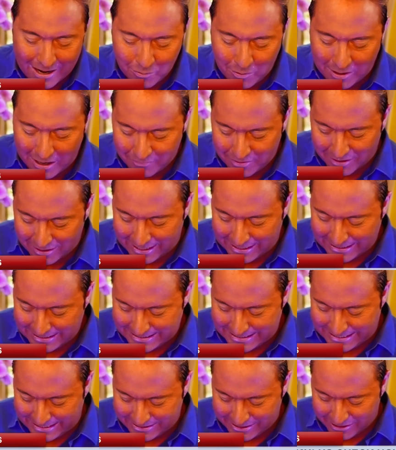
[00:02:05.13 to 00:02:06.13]
And we have the
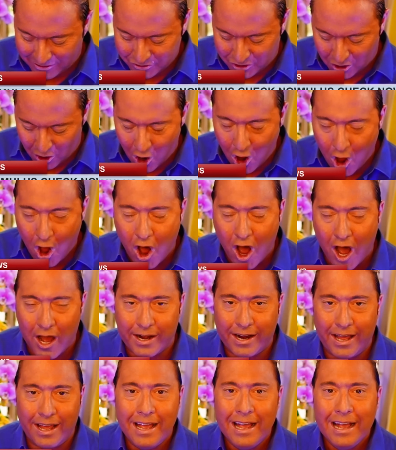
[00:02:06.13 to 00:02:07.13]
latest details
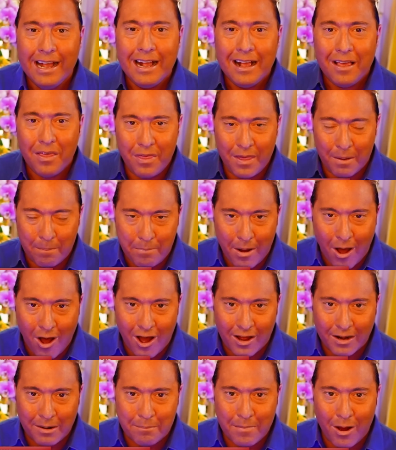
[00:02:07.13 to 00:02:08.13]
on the
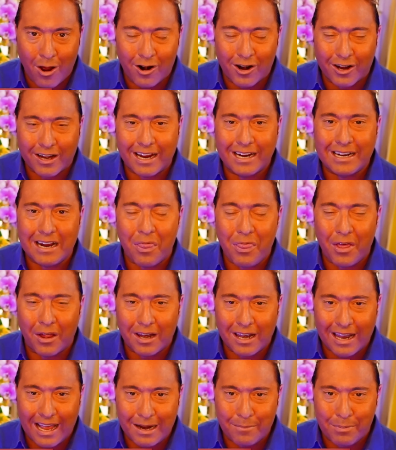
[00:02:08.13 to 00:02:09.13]
bond market,
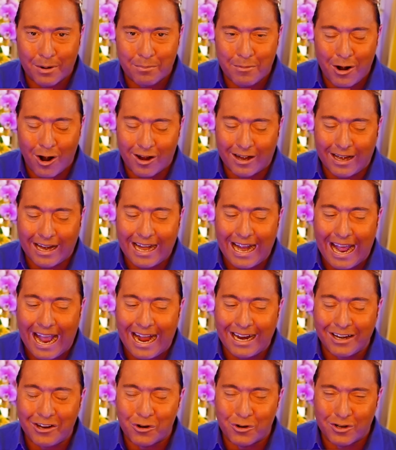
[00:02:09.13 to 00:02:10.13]
the labor market,
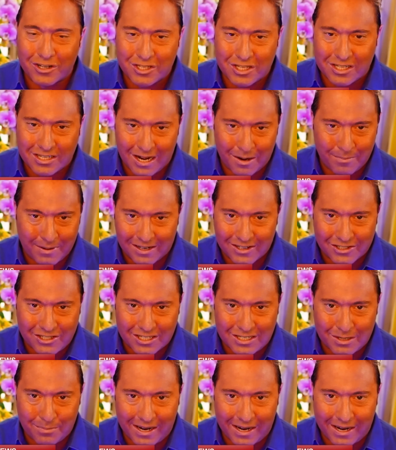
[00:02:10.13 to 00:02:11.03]
and your stimulus.